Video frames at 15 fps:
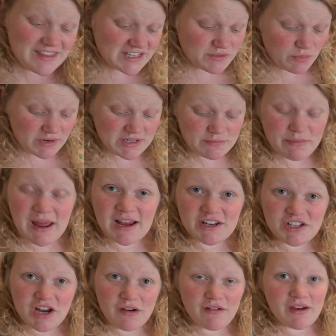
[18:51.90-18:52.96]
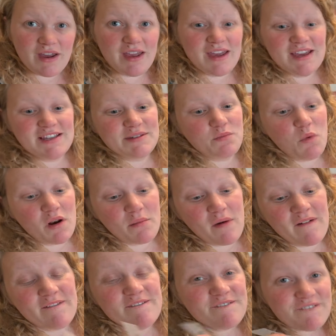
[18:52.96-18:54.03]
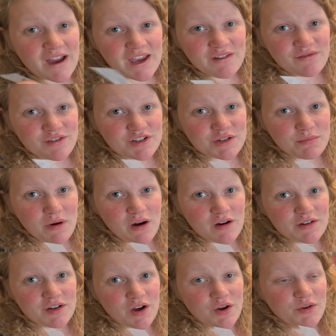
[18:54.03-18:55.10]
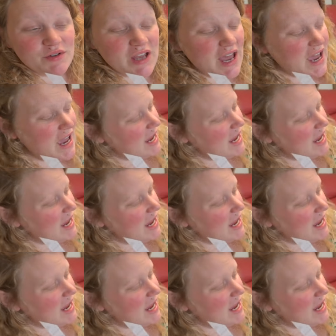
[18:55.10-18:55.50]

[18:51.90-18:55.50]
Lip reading: This one is black cherry. It's one of my favourite tomatoes.